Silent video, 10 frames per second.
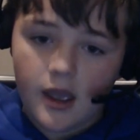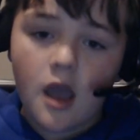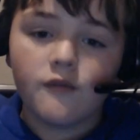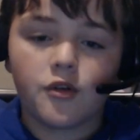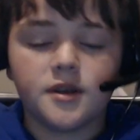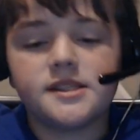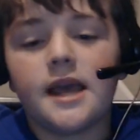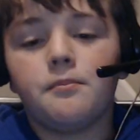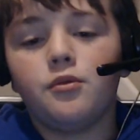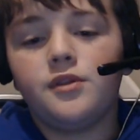For
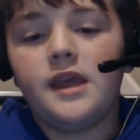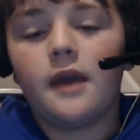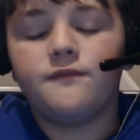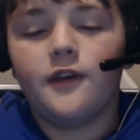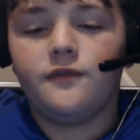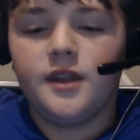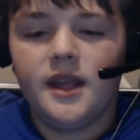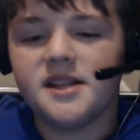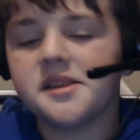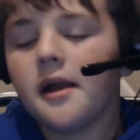example, the M50.
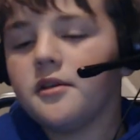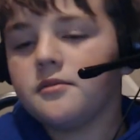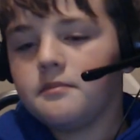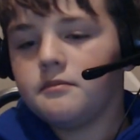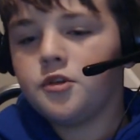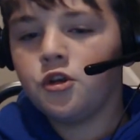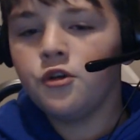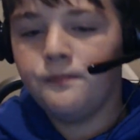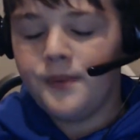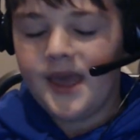It's not too
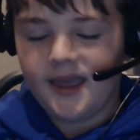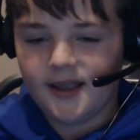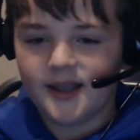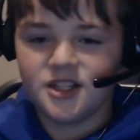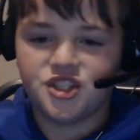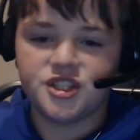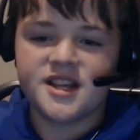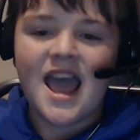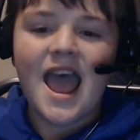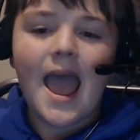big, it's just
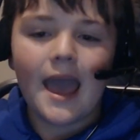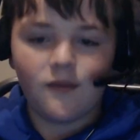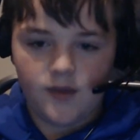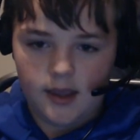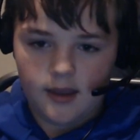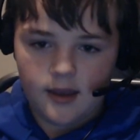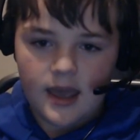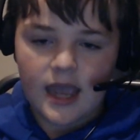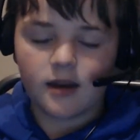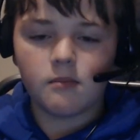heavy,
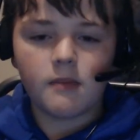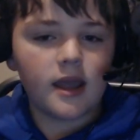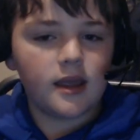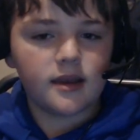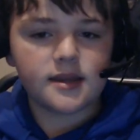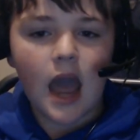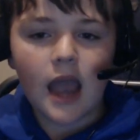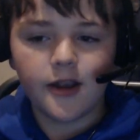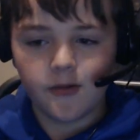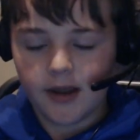and it might get
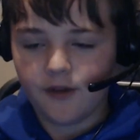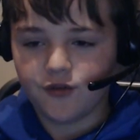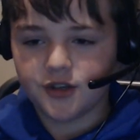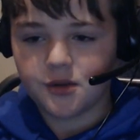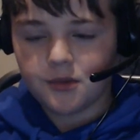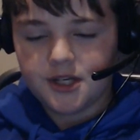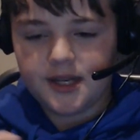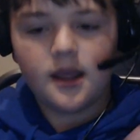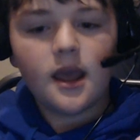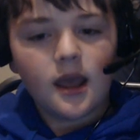tiring for someone to
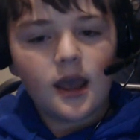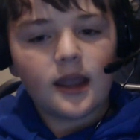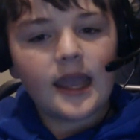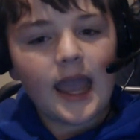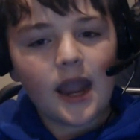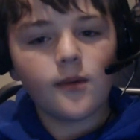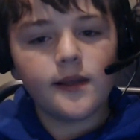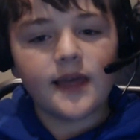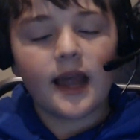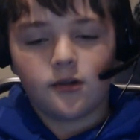carry
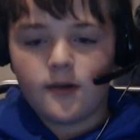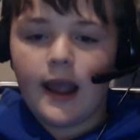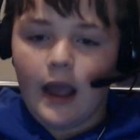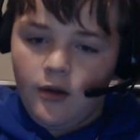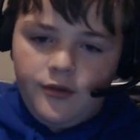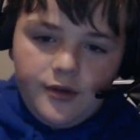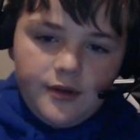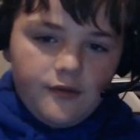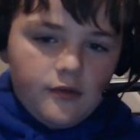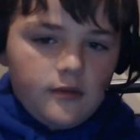that around,
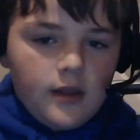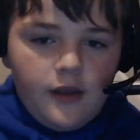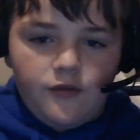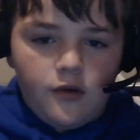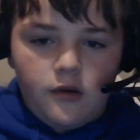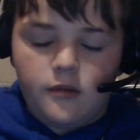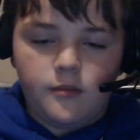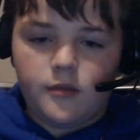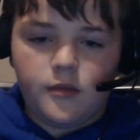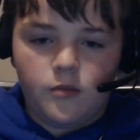like for
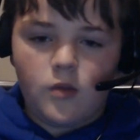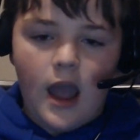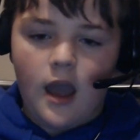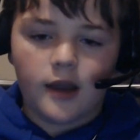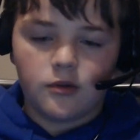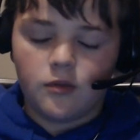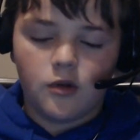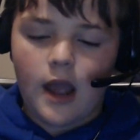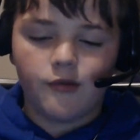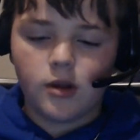
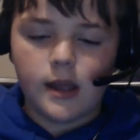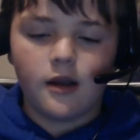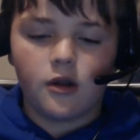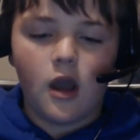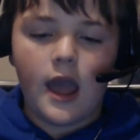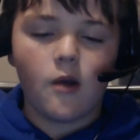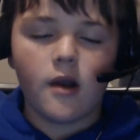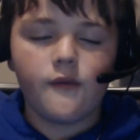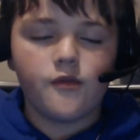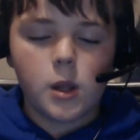however
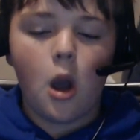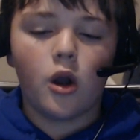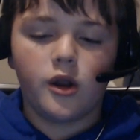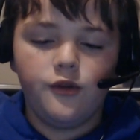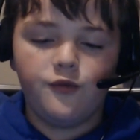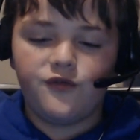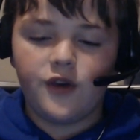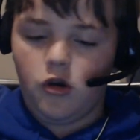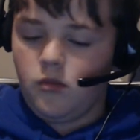long you film.